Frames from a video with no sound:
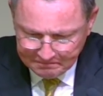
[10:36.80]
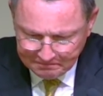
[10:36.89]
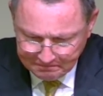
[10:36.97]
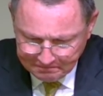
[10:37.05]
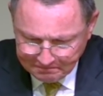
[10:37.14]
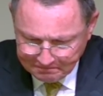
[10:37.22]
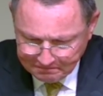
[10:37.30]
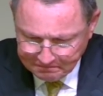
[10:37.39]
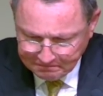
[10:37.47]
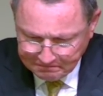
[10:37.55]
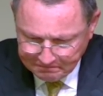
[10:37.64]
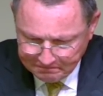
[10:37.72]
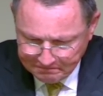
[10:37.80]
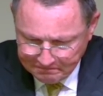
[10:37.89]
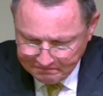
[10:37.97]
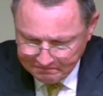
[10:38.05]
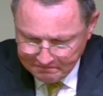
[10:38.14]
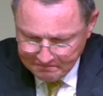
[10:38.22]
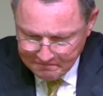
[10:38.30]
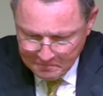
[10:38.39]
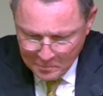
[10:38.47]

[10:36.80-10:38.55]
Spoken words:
Nobody speaks.